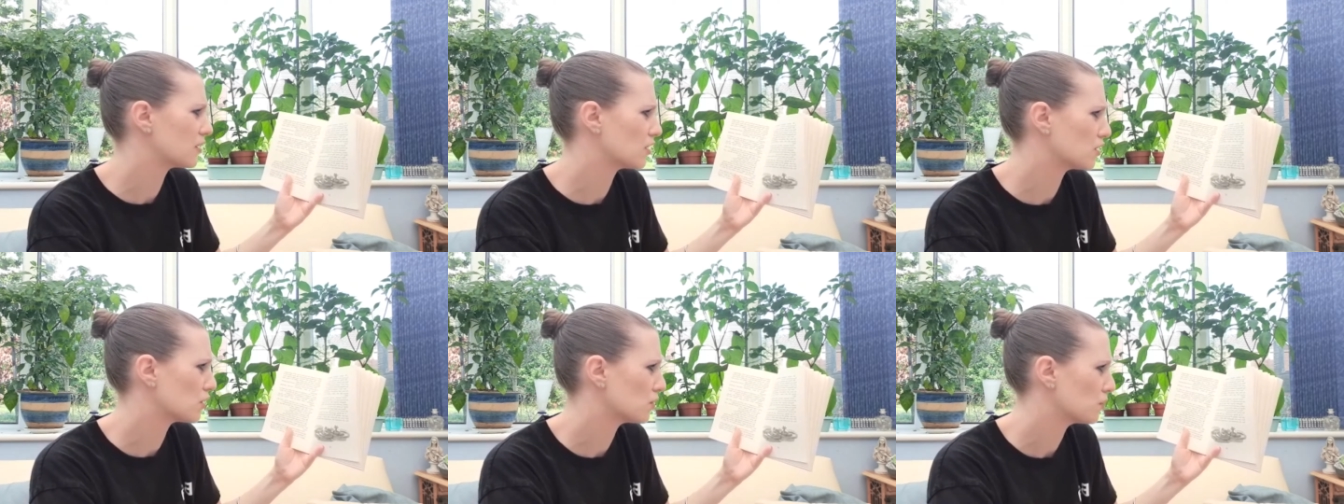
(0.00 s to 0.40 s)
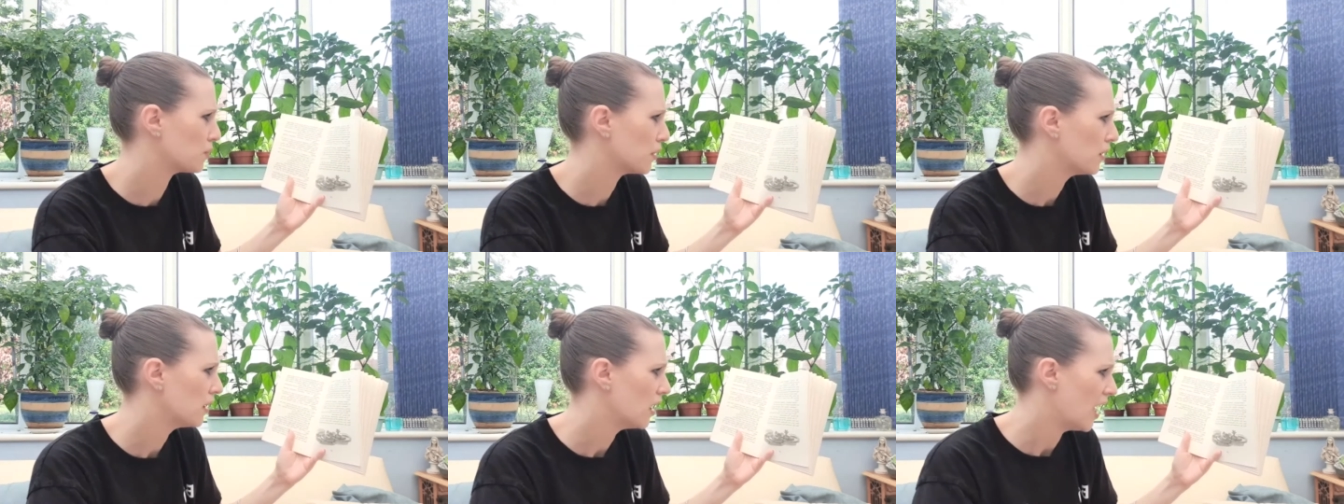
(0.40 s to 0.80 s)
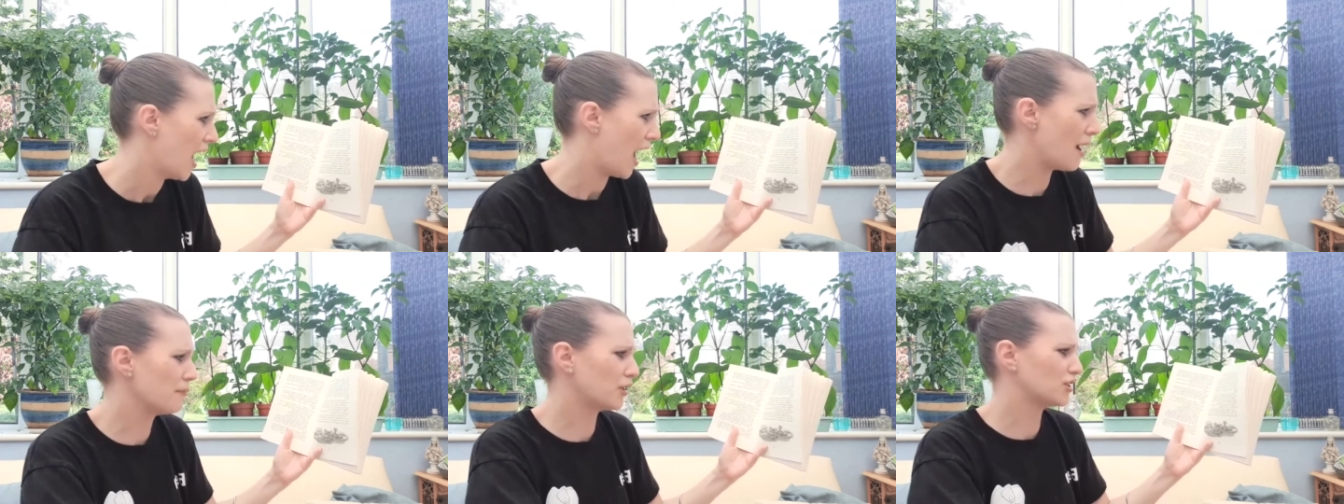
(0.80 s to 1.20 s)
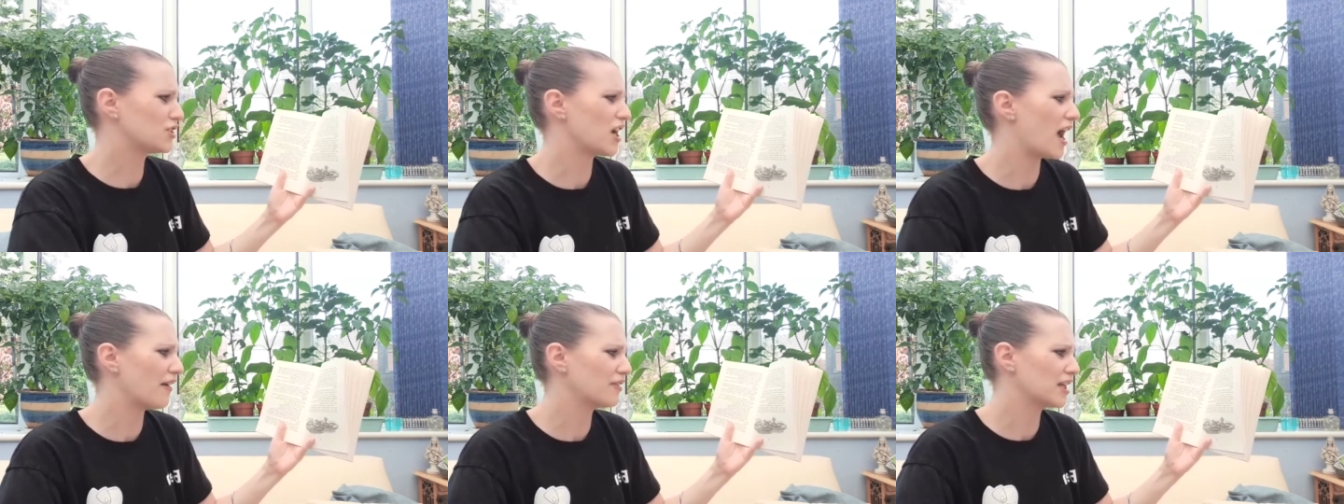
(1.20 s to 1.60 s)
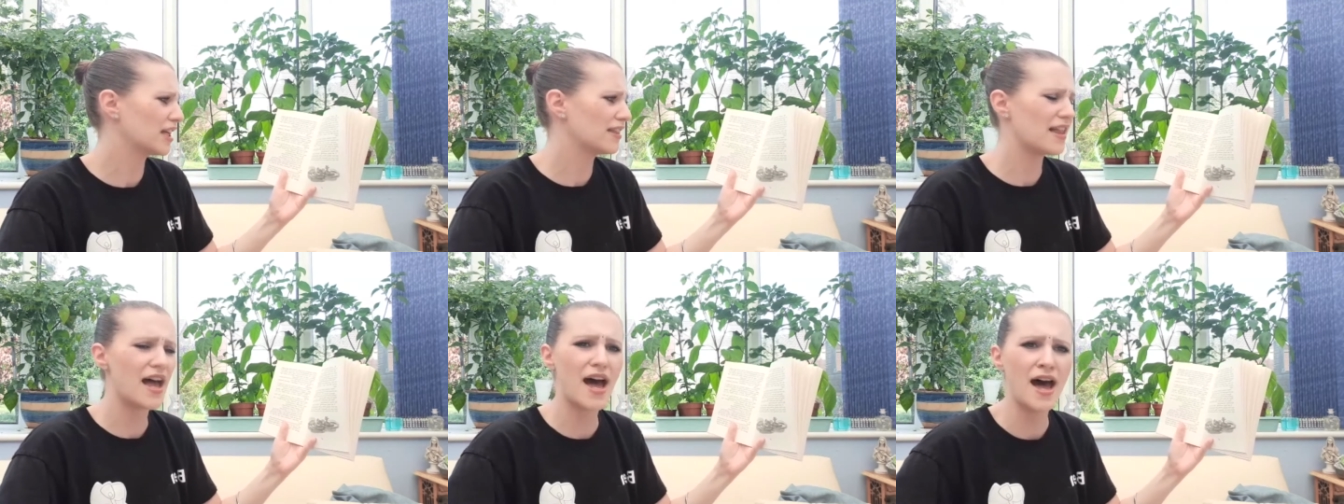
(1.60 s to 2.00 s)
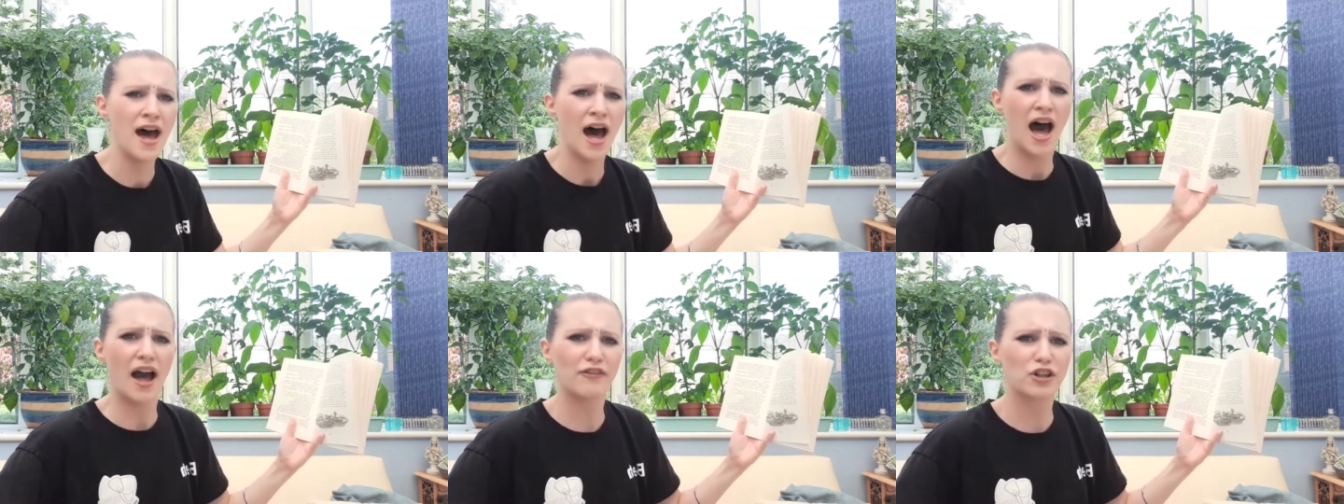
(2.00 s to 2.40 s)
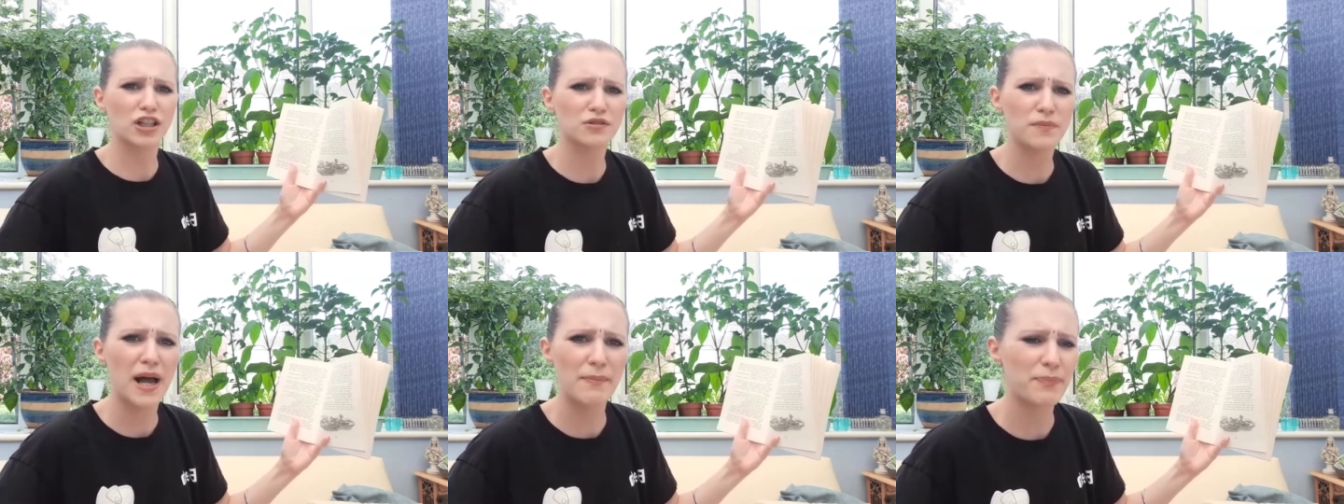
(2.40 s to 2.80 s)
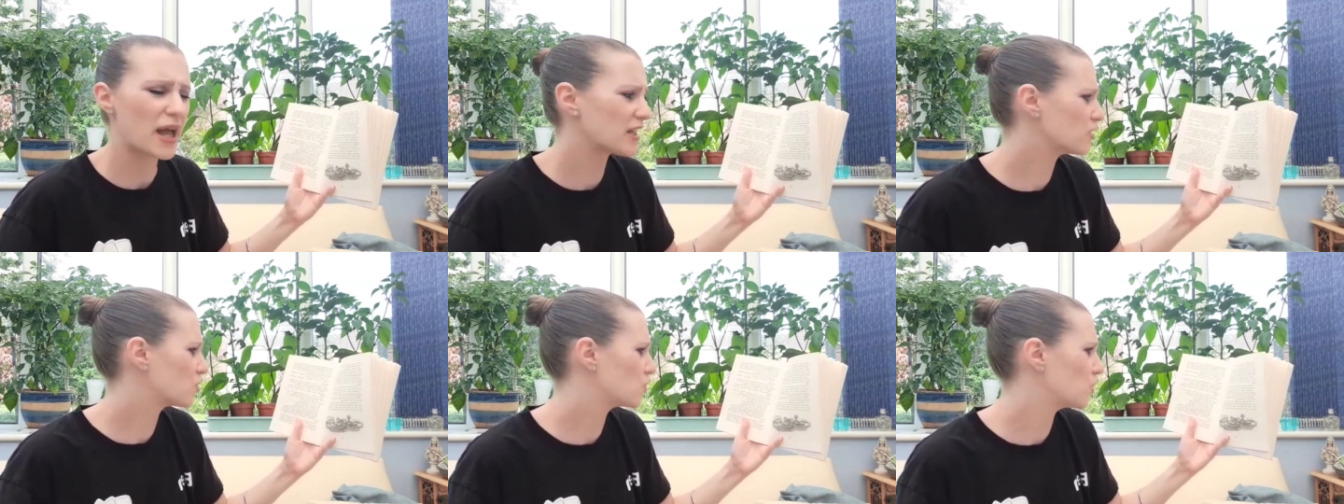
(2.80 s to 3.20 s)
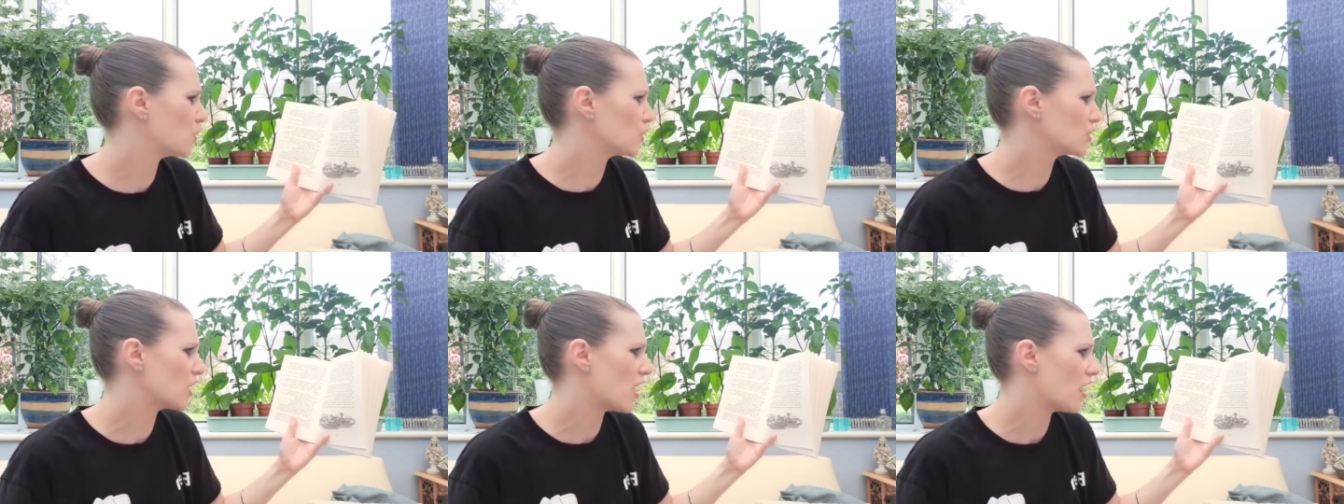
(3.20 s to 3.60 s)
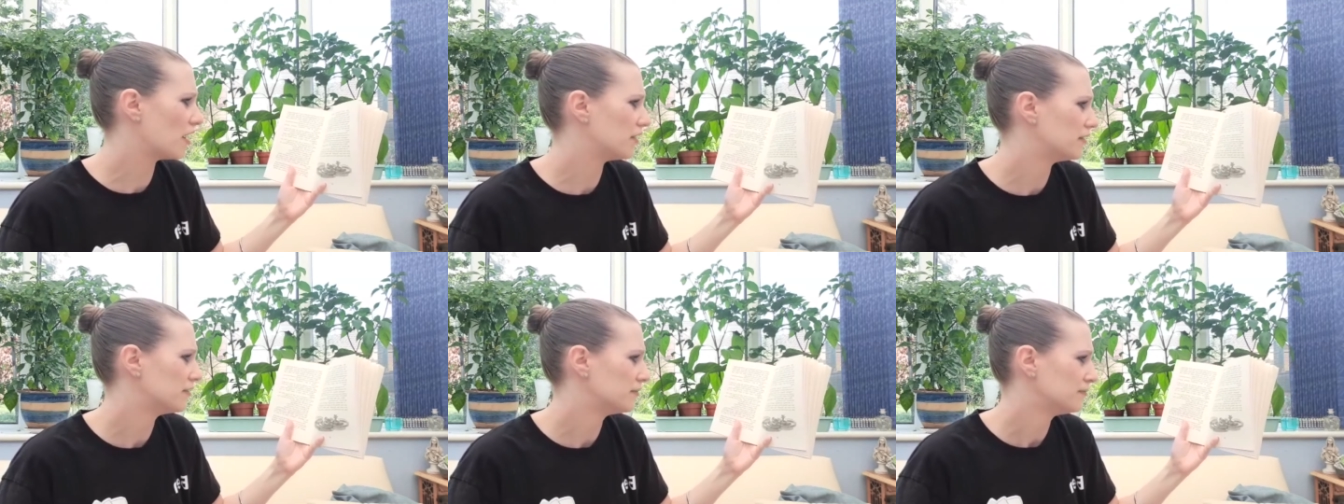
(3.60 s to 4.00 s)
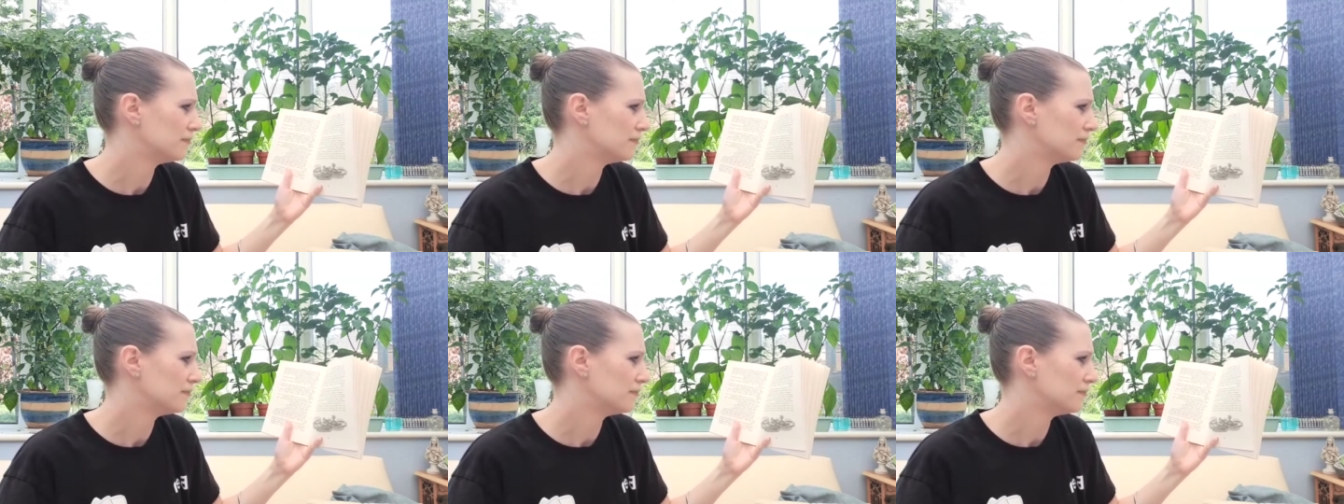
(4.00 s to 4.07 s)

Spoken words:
Gloop. "I'm not diving in there. I've got my best suit on."